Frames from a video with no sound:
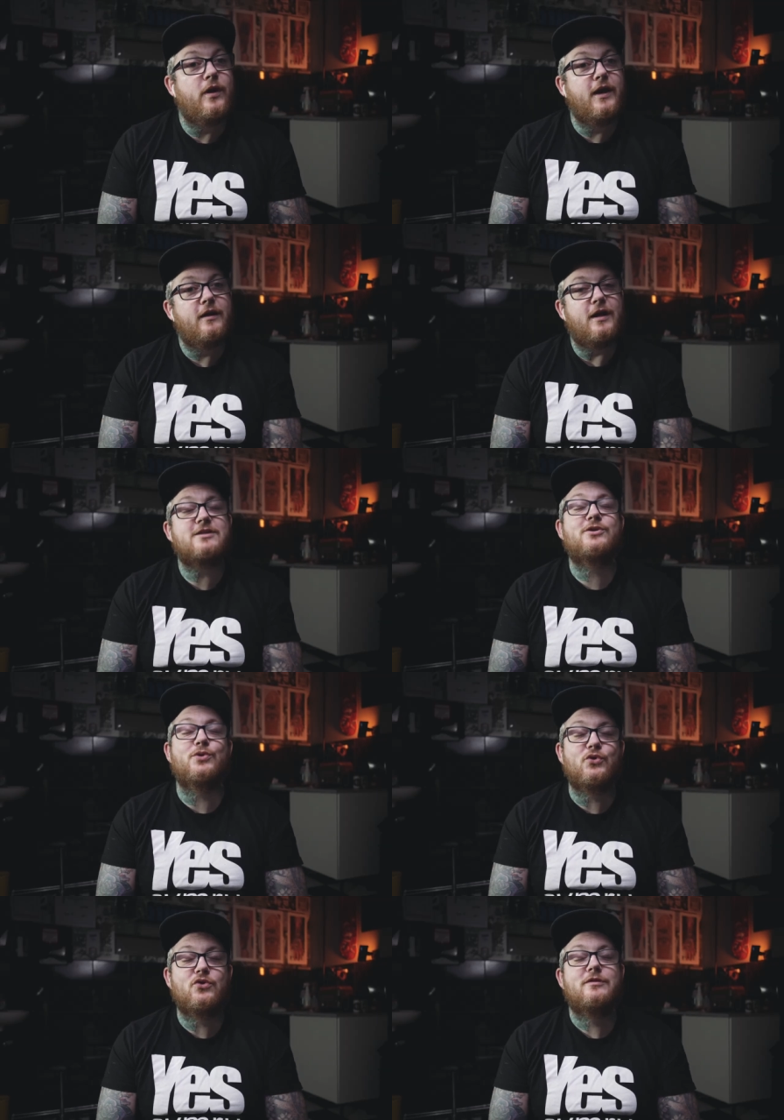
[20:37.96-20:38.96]
ban or
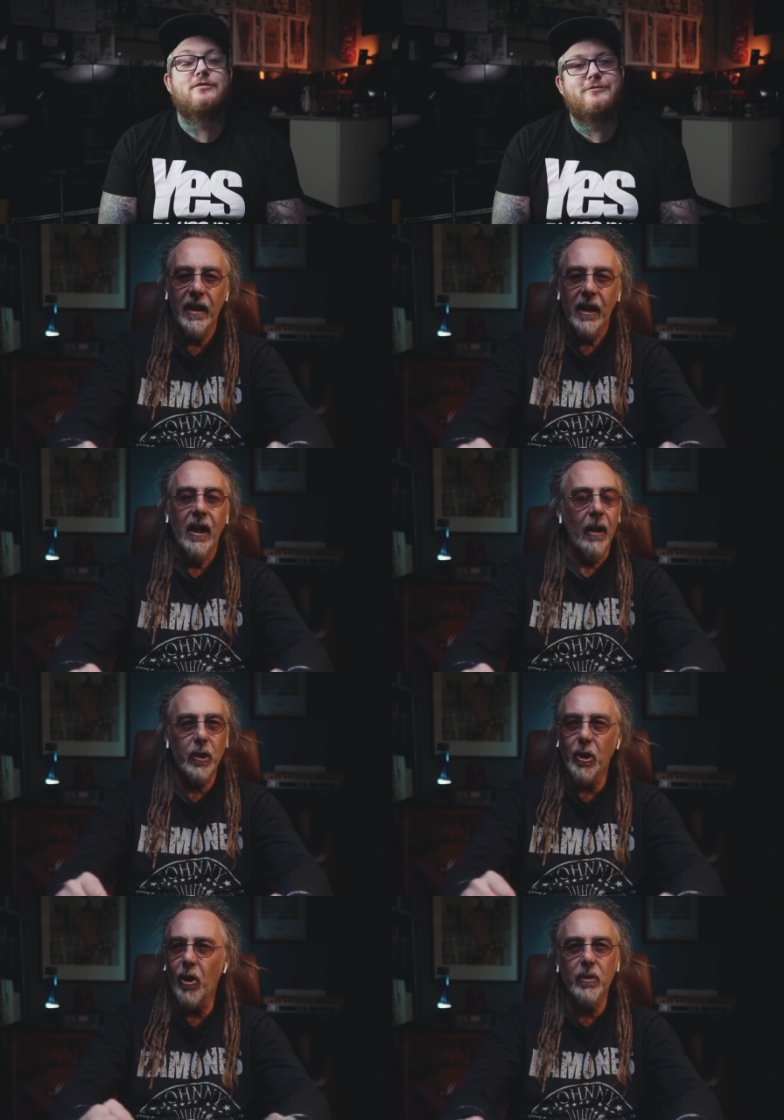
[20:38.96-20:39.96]
something like that. I'm
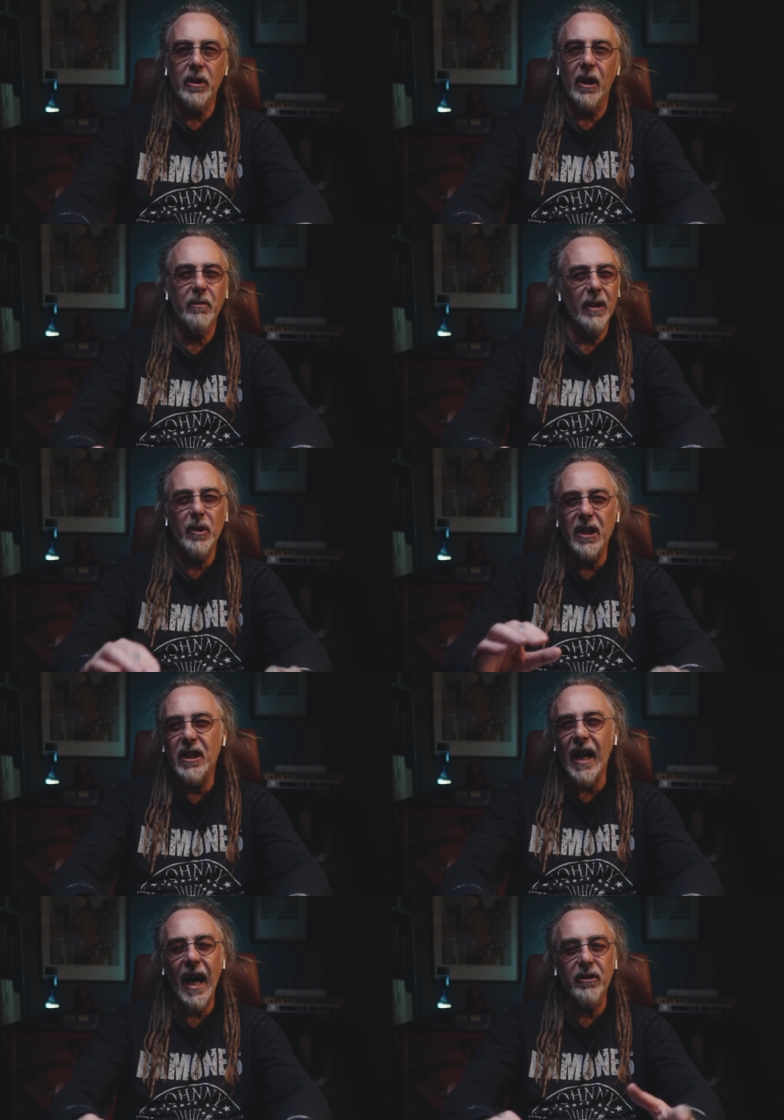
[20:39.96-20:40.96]
sure it was his
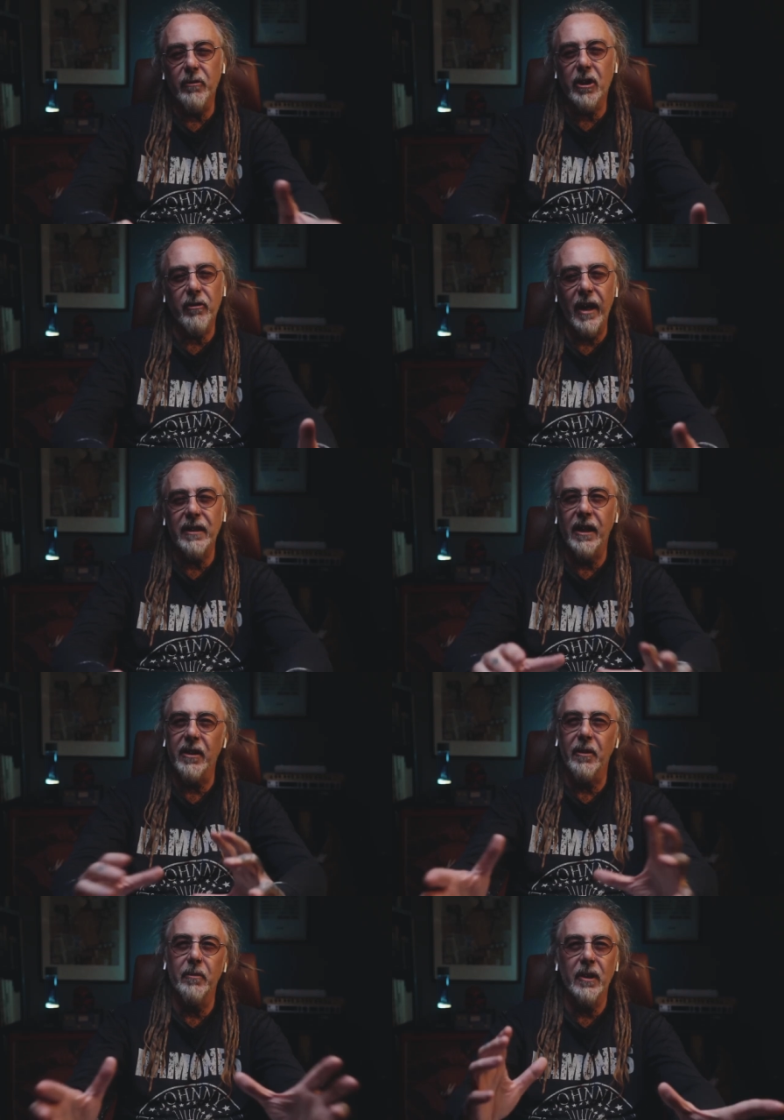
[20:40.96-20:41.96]
dad or his granddad.
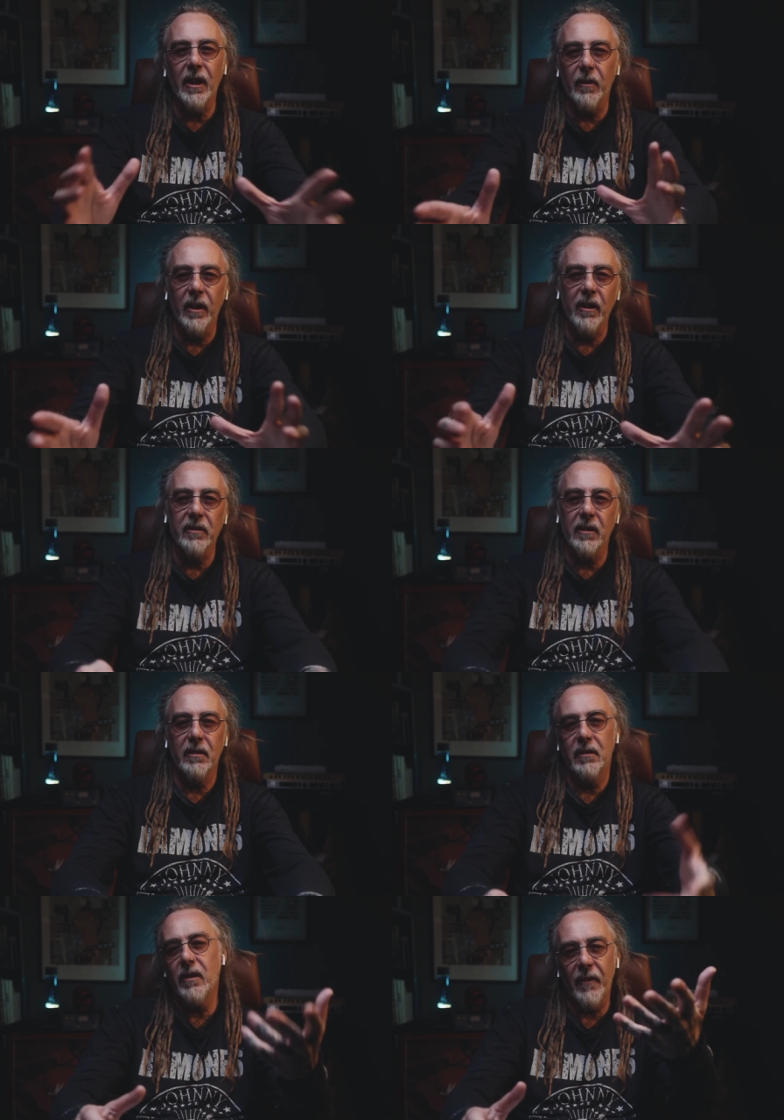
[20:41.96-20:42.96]

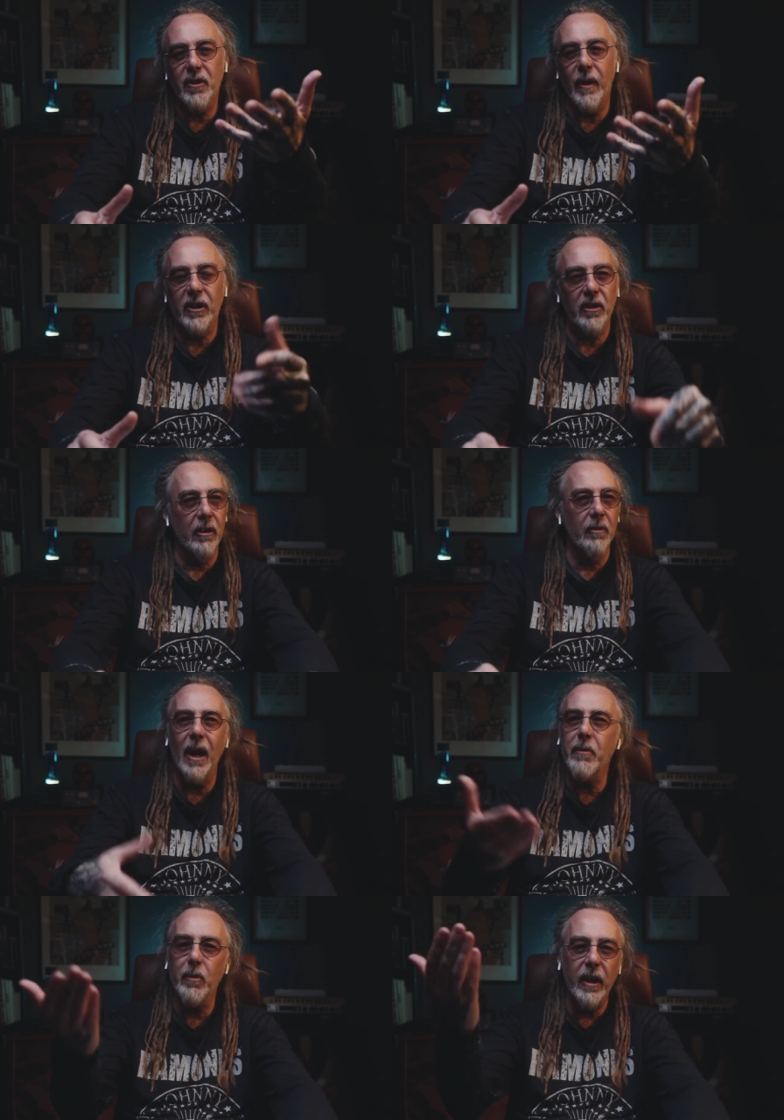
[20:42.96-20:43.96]
You'd have to ask Lou.
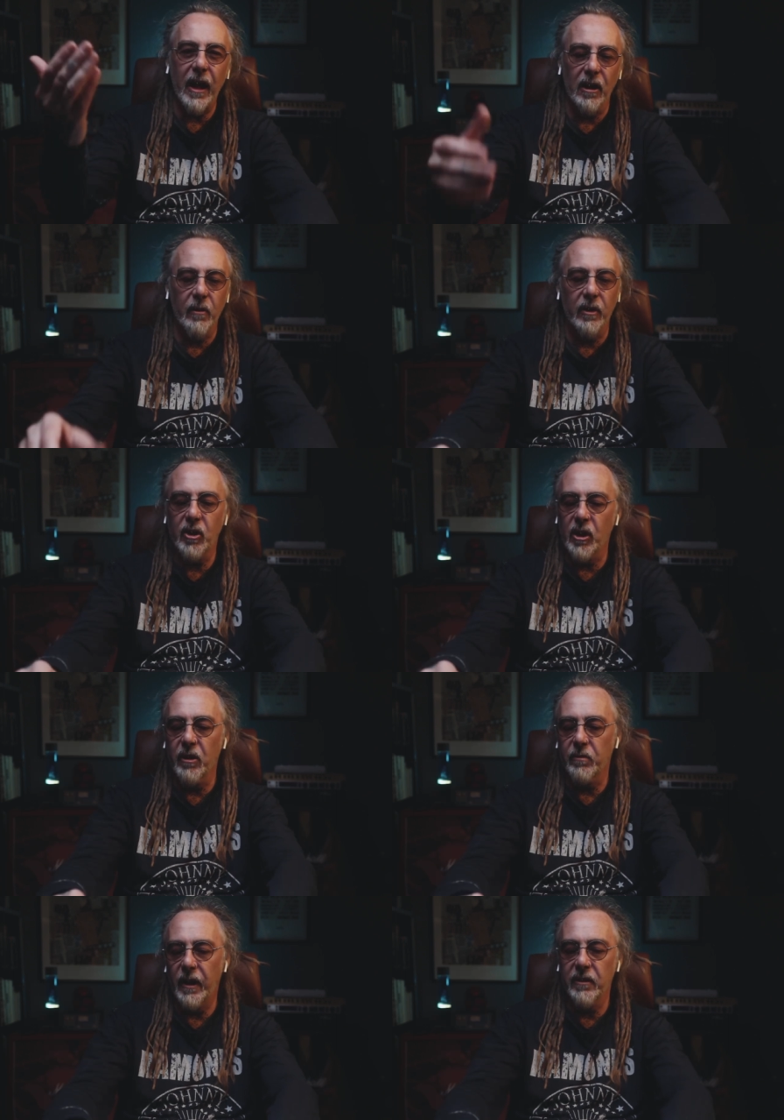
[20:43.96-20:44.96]
Maybe we'll get Lou on the
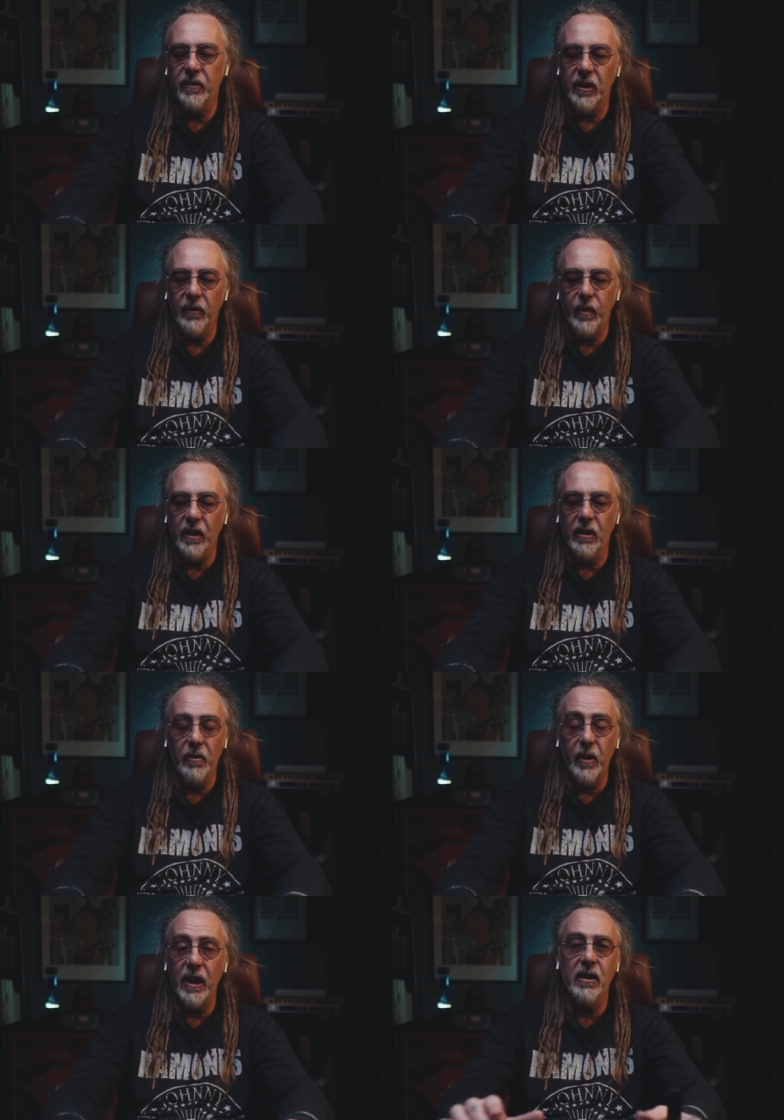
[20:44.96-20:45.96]
show, man, and see if we can do
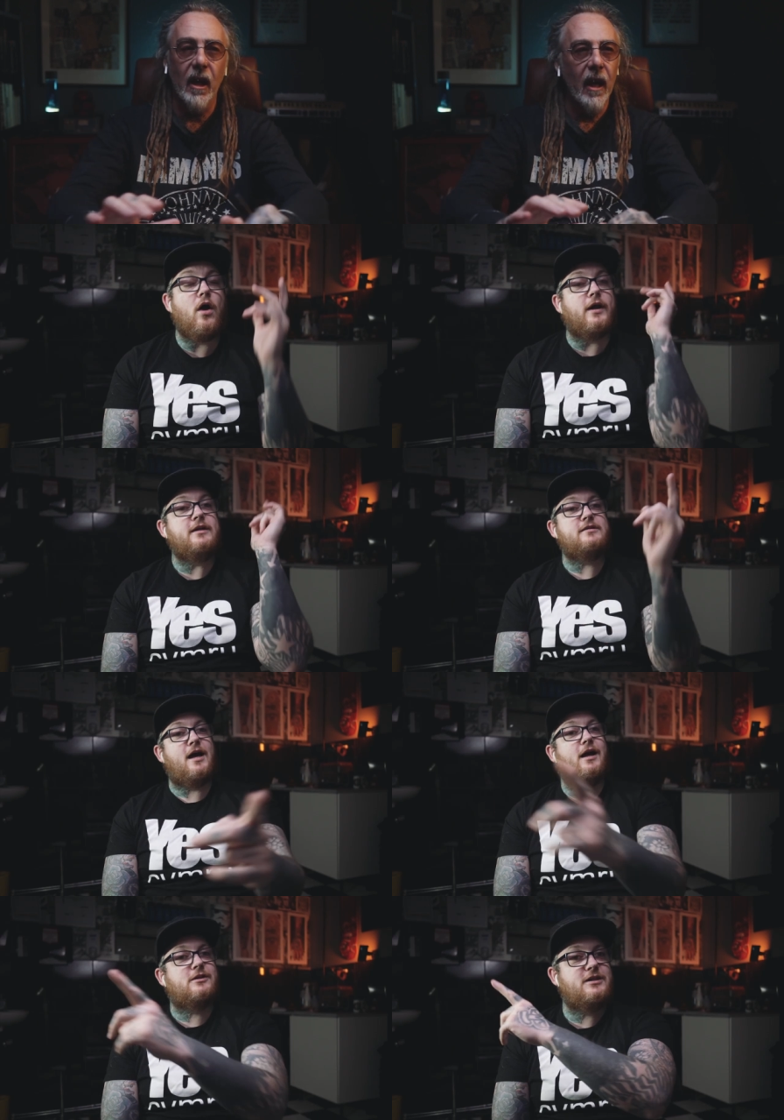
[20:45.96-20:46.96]
it. But he's
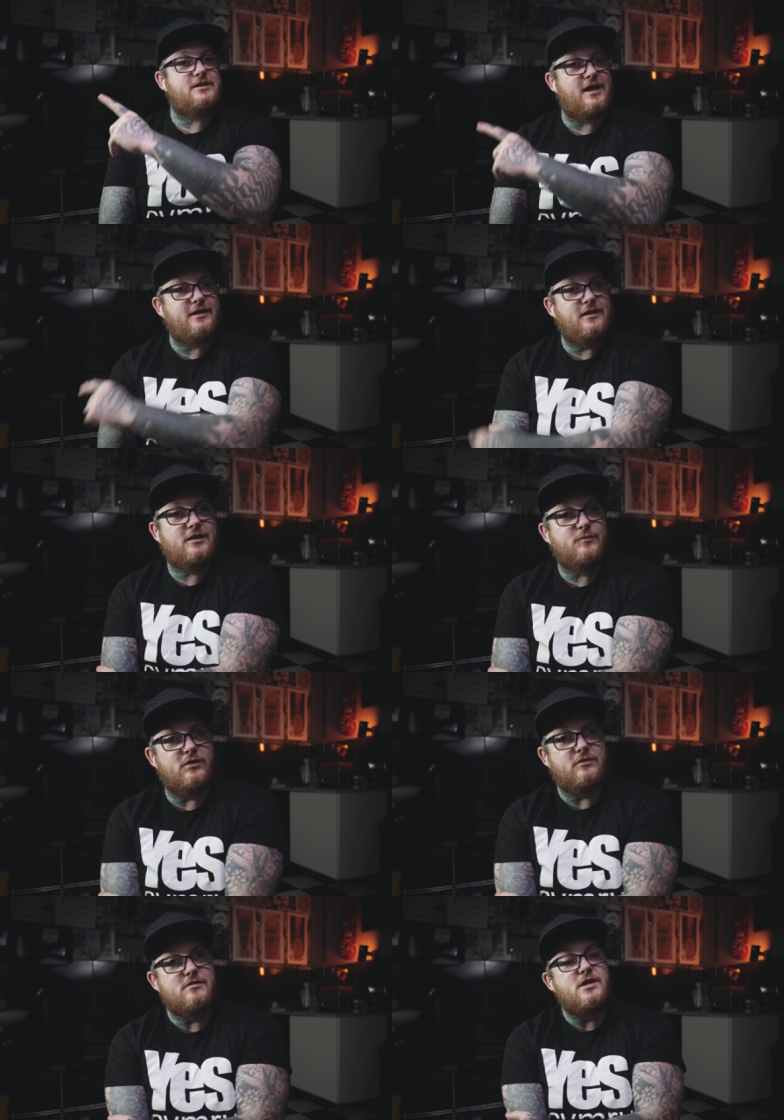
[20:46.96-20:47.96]
actually said he'll come
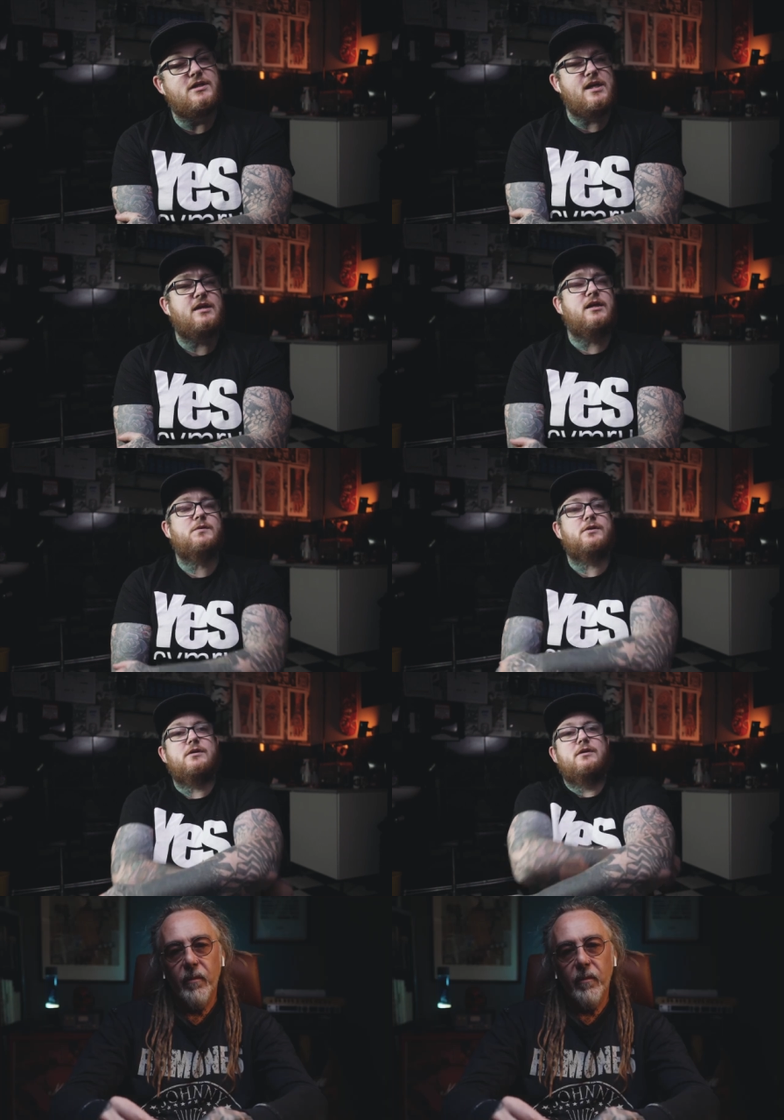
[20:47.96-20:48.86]
on. You said he'll come on.